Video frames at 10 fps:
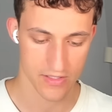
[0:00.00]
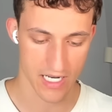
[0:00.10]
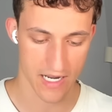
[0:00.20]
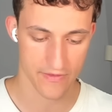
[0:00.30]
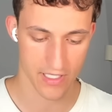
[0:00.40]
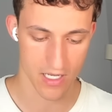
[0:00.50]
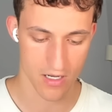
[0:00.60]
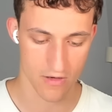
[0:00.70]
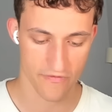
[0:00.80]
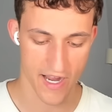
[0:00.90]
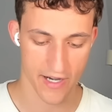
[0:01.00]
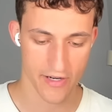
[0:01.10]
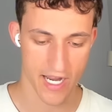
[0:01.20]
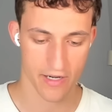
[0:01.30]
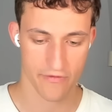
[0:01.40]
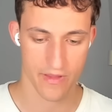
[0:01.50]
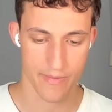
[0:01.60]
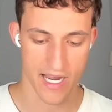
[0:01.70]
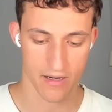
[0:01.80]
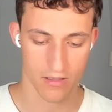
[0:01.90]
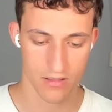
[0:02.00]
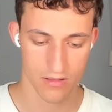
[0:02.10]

So now I have to go Firecracker for the barrel.